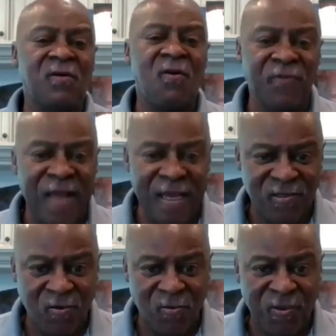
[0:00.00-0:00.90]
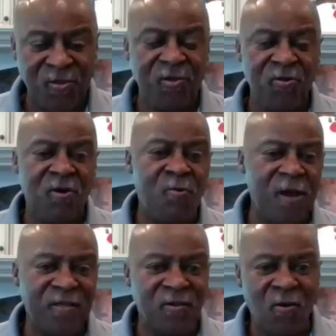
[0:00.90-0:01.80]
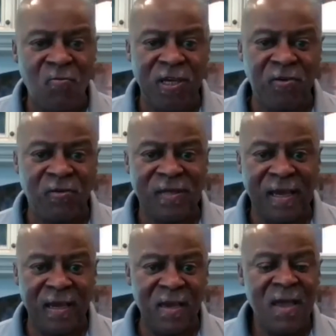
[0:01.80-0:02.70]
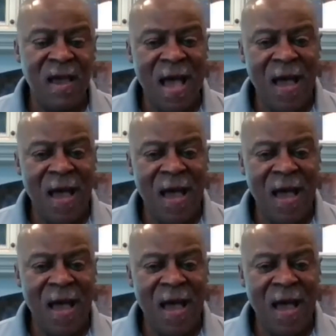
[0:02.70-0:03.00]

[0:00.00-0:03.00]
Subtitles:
overnight soak, but you can do a quick soak where you take hot